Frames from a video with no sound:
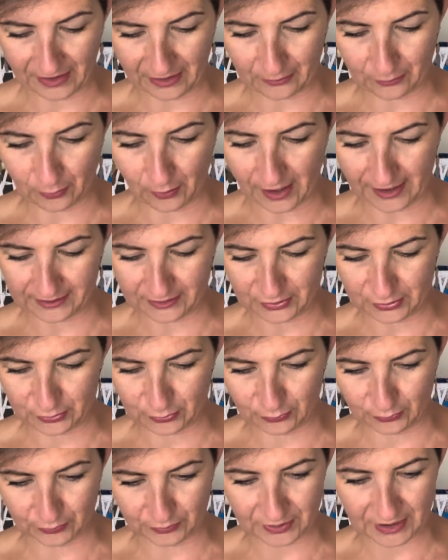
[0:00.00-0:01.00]
and quite
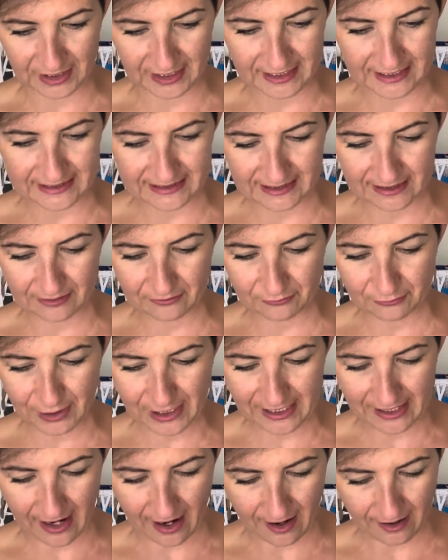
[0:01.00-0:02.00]
soon is the
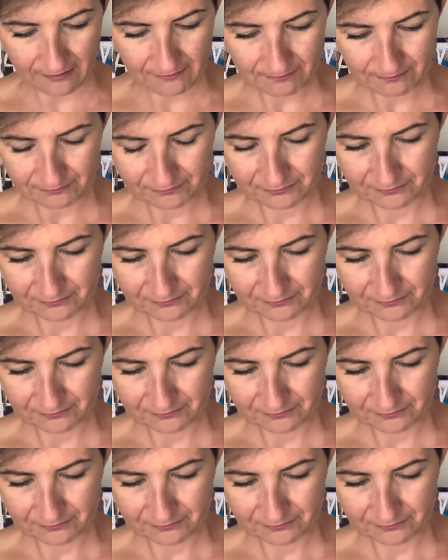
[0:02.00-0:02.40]
Ria.